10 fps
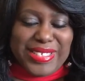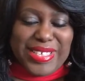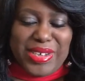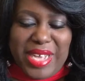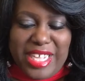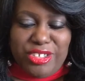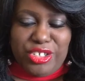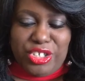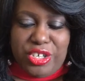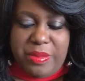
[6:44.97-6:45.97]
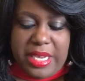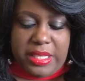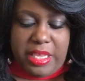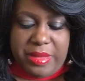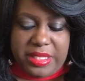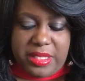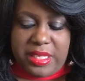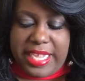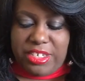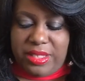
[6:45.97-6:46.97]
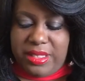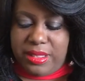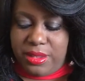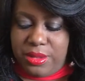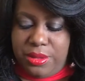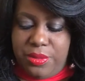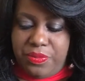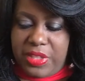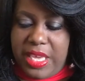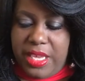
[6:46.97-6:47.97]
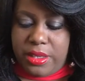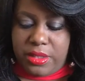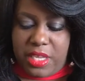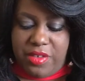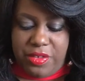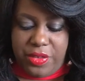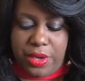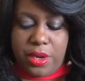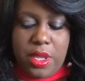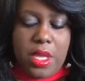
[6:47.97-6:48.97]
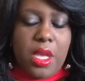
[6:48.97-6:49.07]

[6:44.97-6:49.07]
so I'll just show you mine. Let me snatch these little hangers off of here.